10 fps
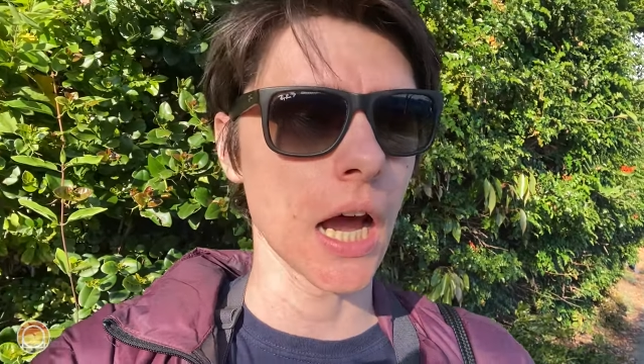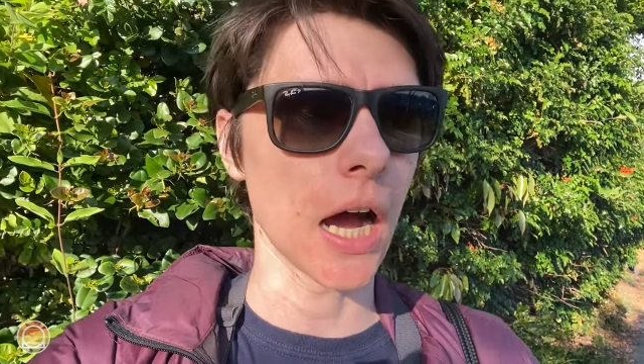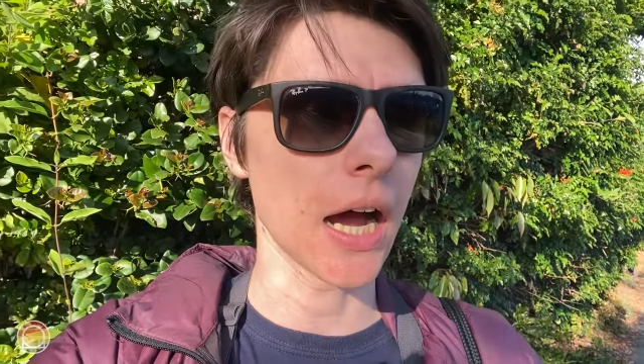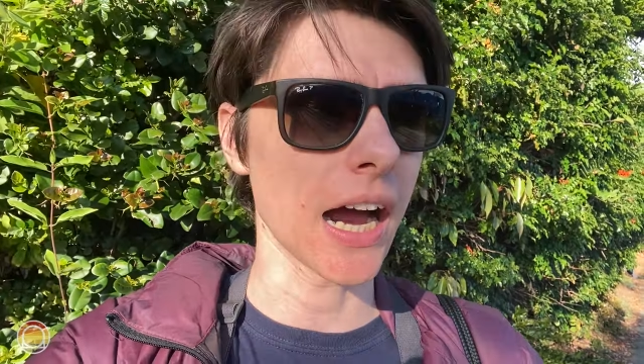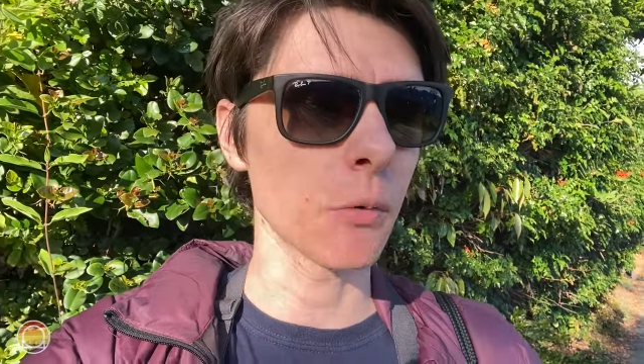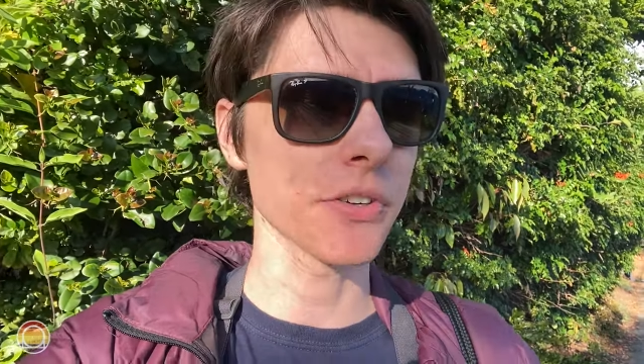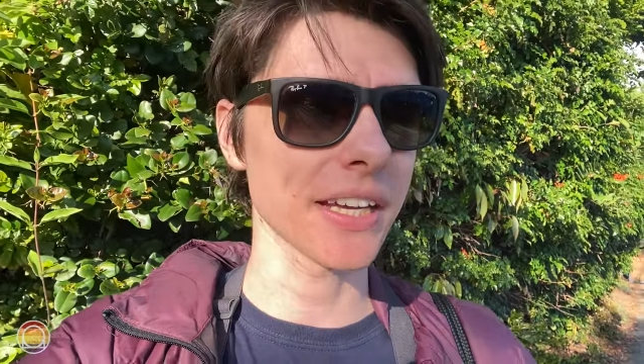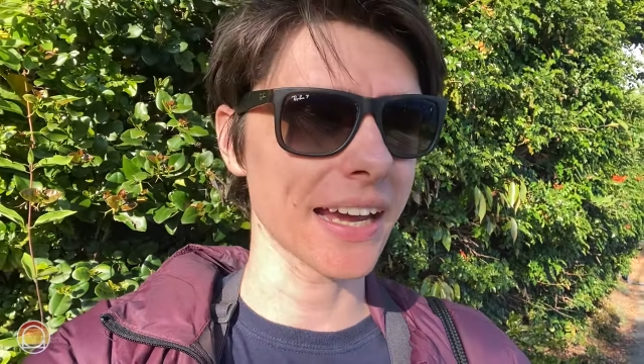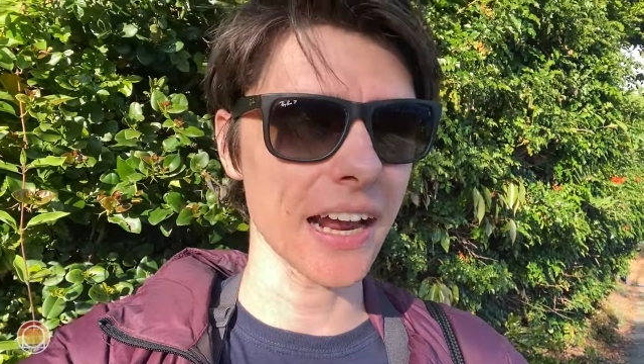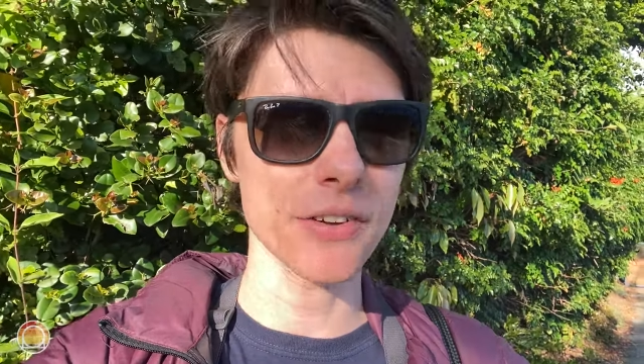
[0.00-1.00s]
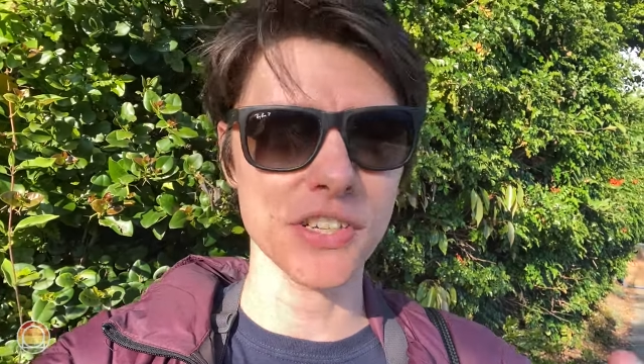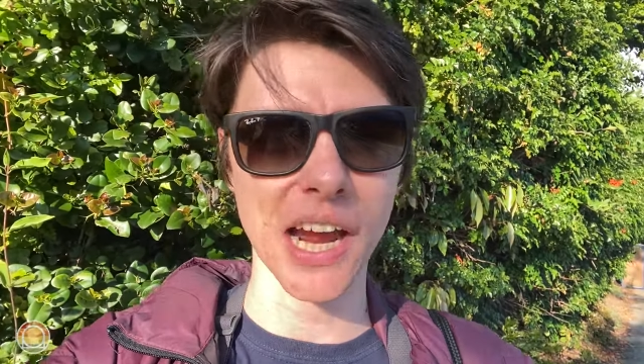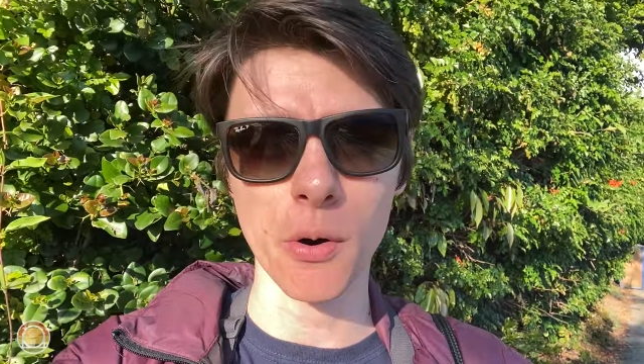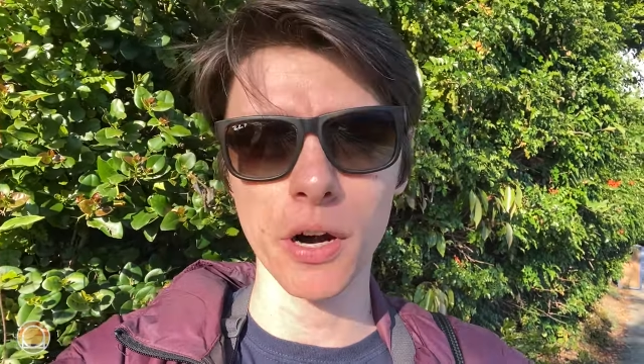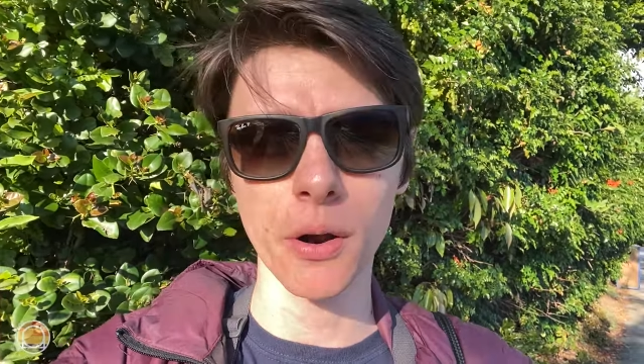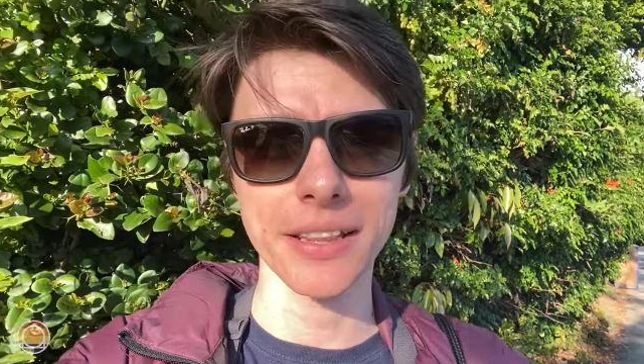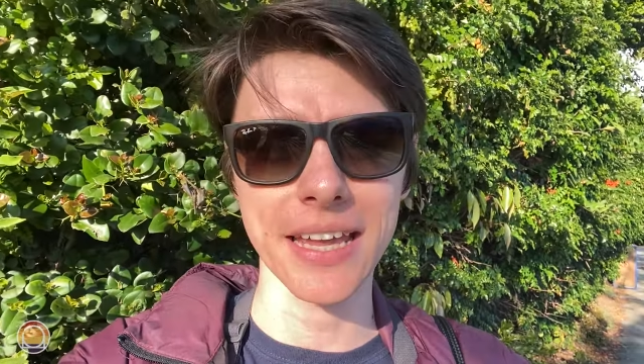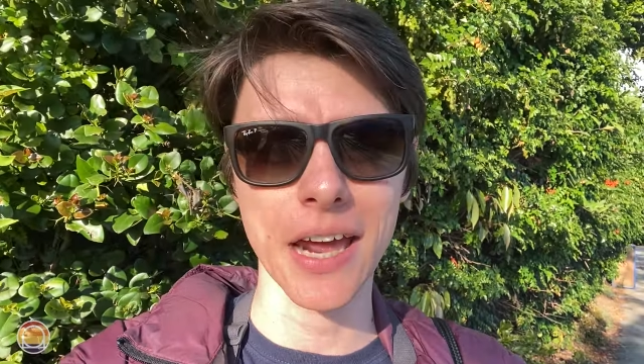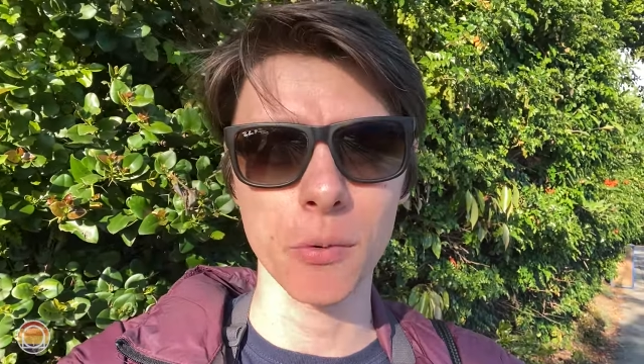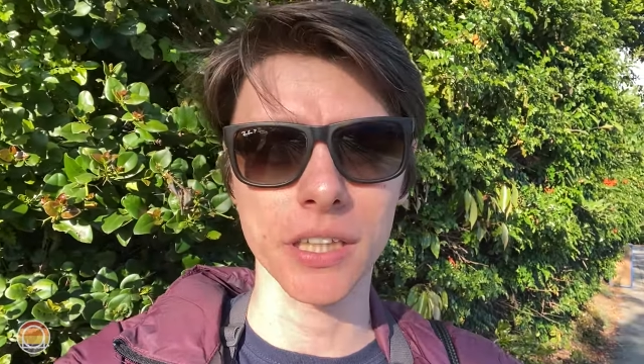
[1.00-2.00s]
Uh, I will say kind of a sour note at
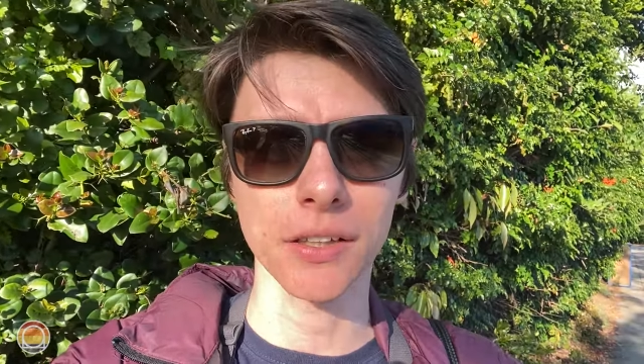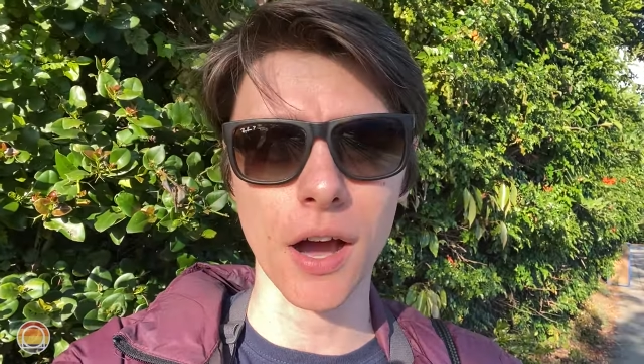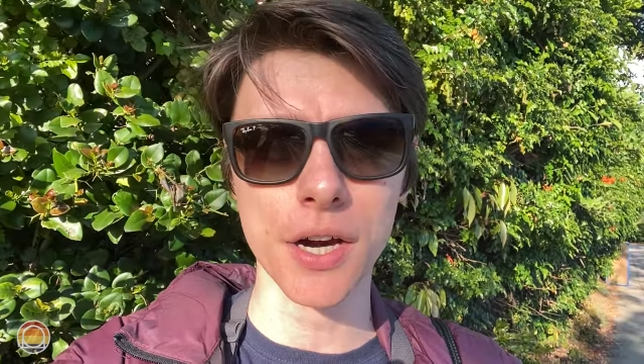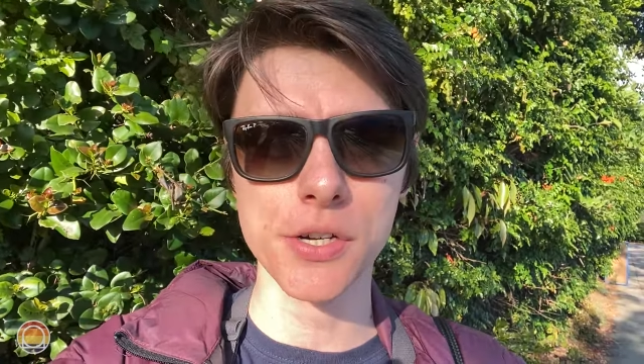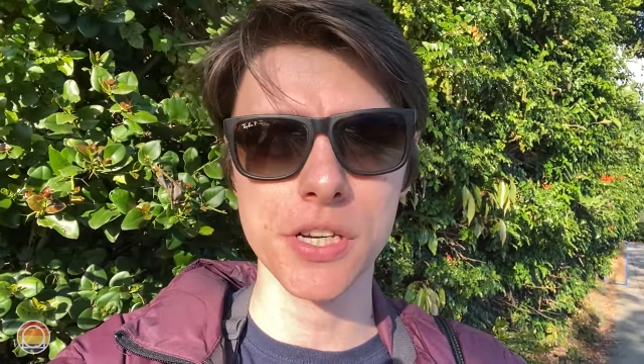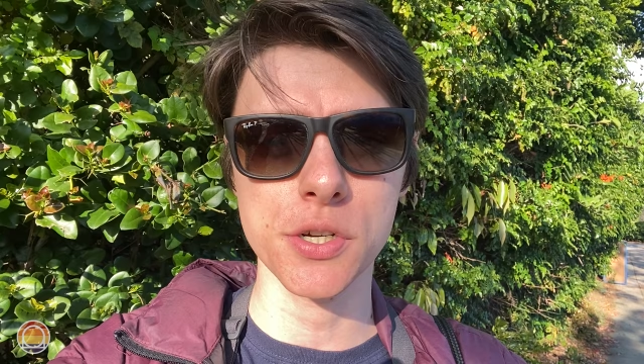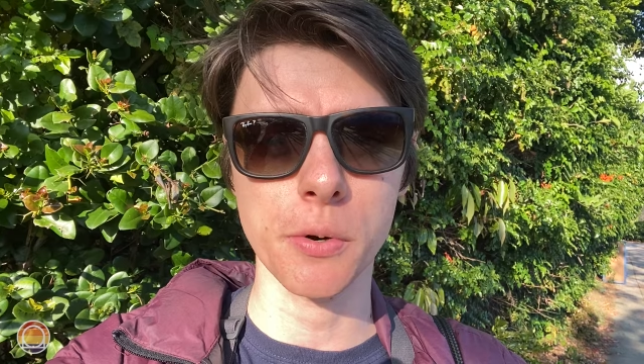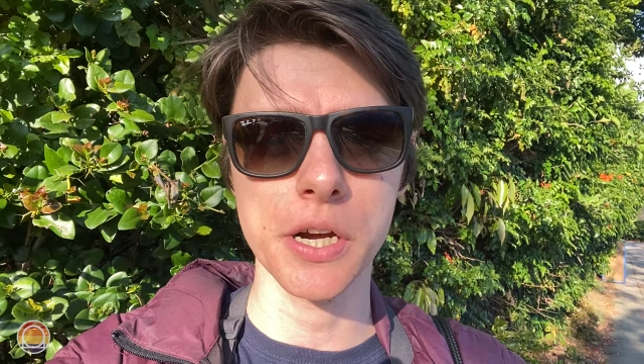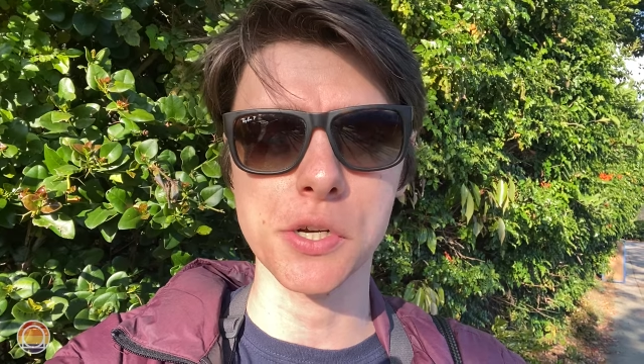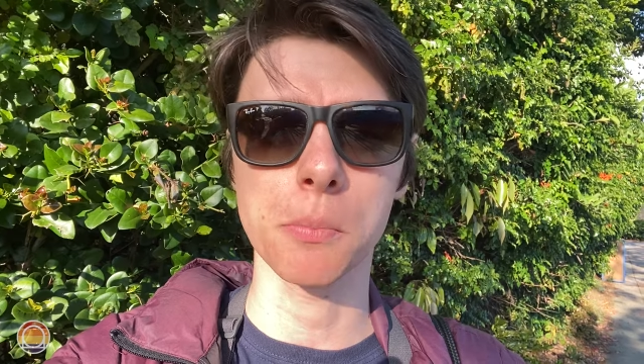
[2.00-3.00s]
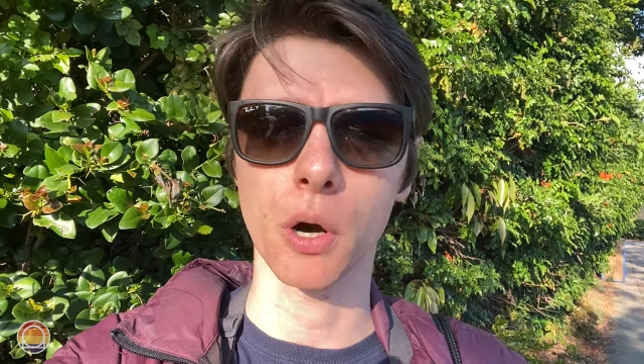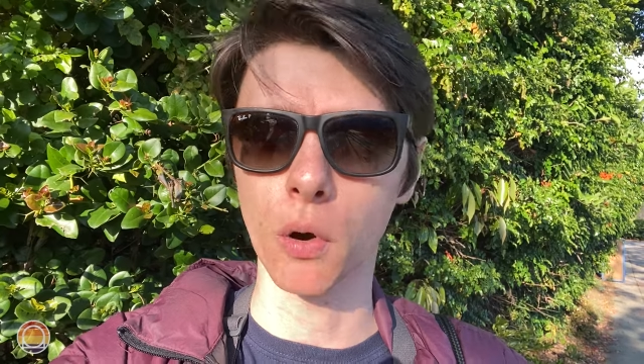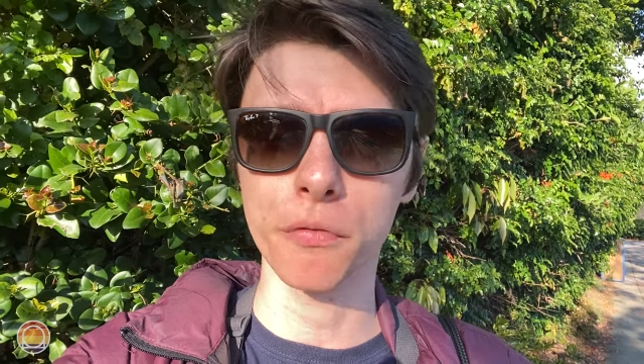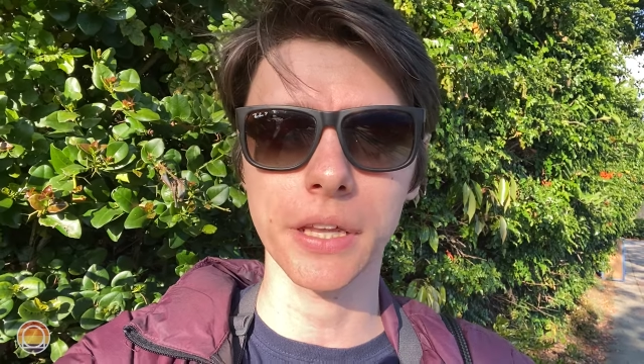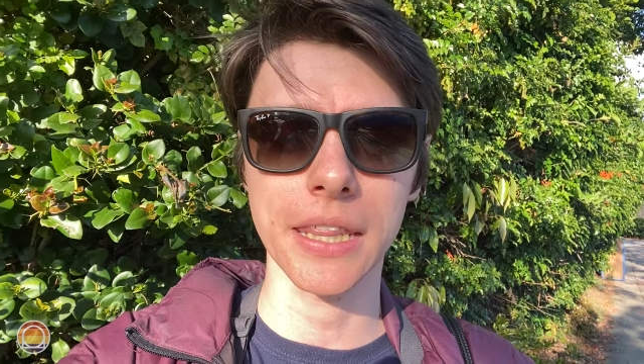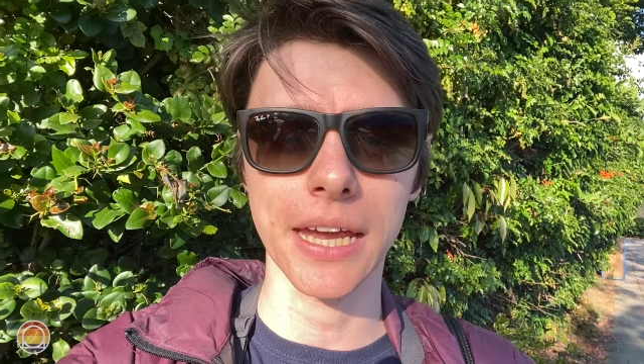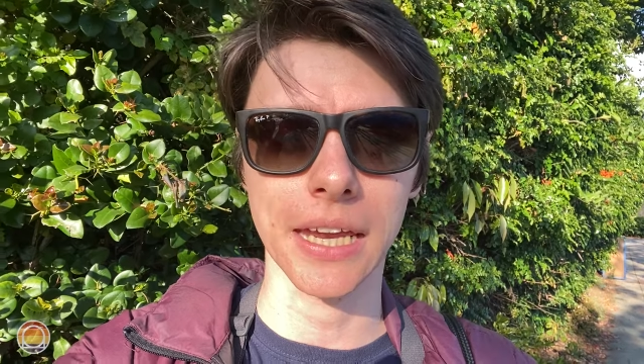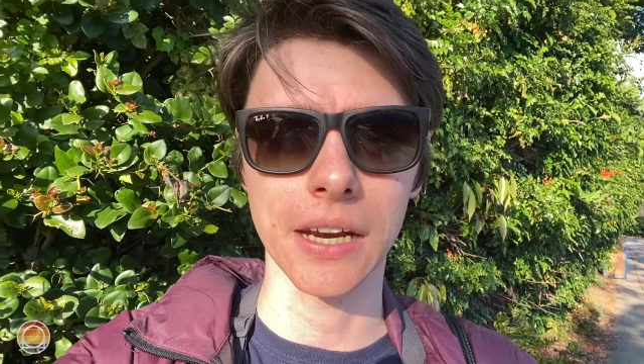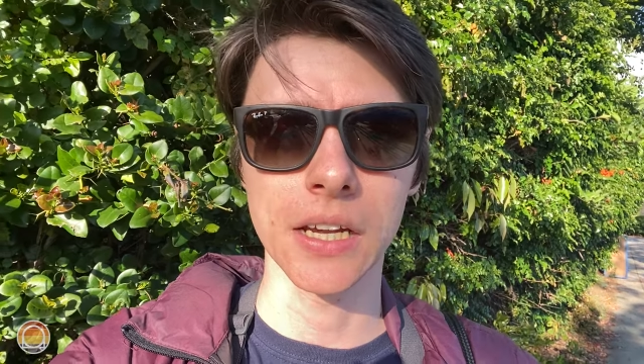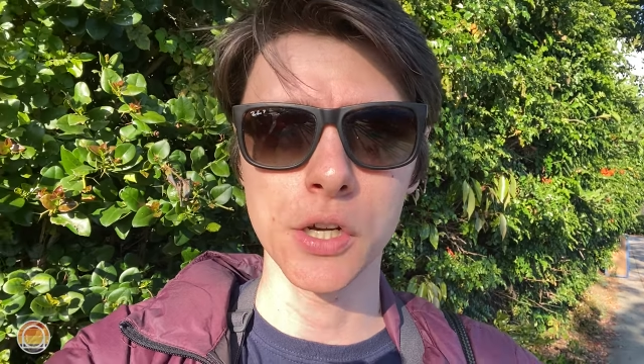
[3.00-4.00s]
the end with the locker situation, but hopefully they
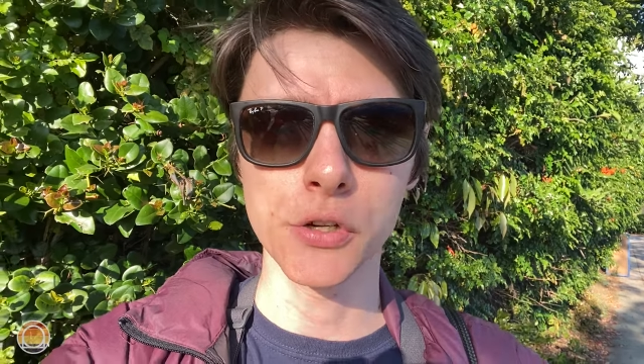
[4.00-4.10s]
can